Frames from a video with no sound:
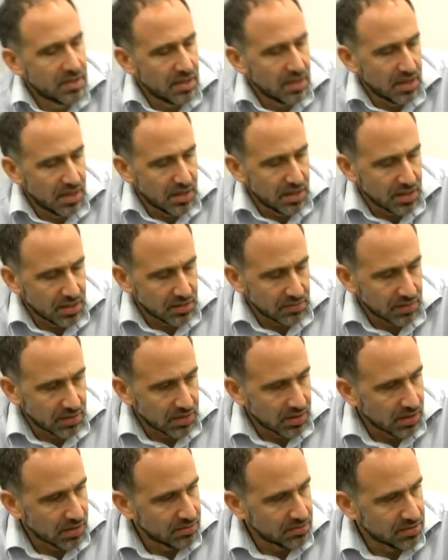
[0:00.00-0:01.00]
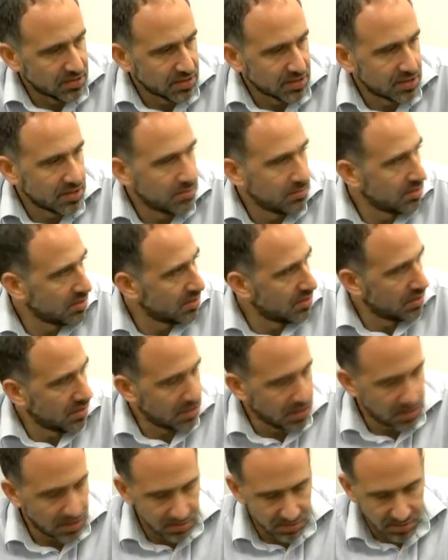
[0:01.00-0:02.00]
I think around $160 billion a
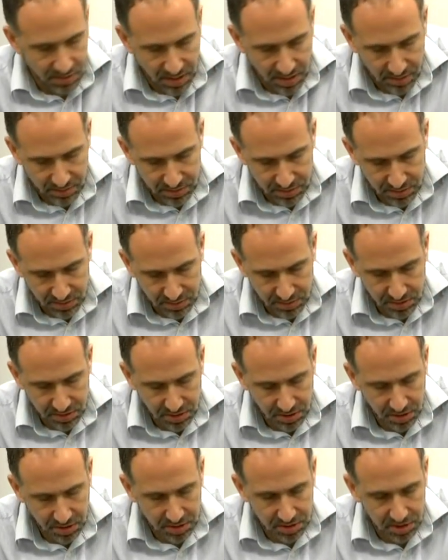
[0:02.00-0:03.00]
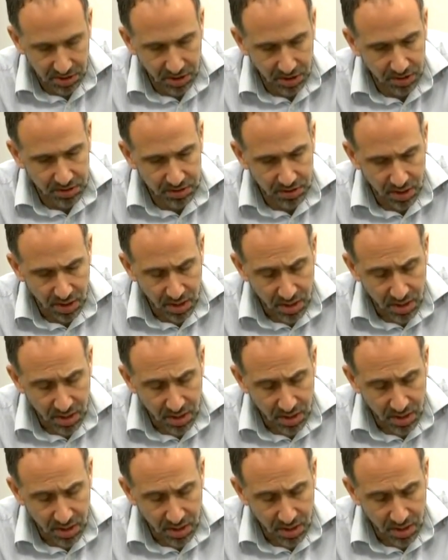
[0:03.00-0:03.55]
year now. It's a good chunk of change.